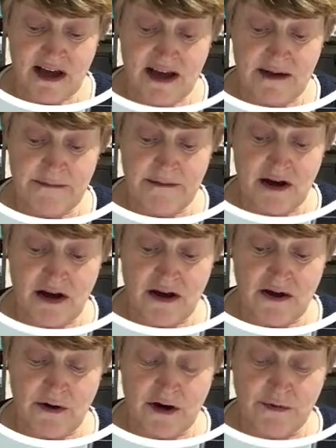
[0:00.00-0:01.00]

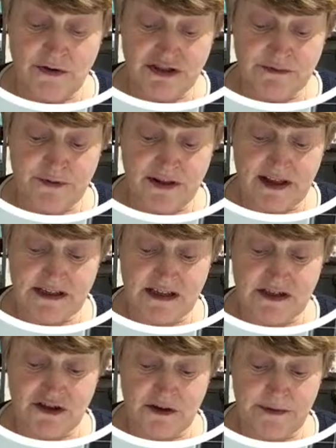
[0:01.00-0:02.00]
I will just bring that to
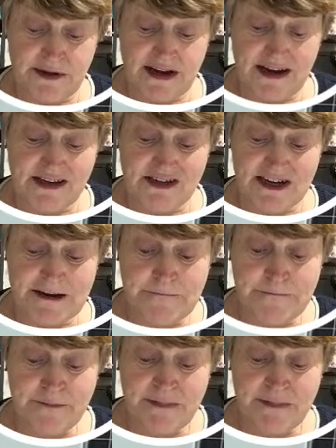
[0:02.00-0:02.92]
the top again, actually.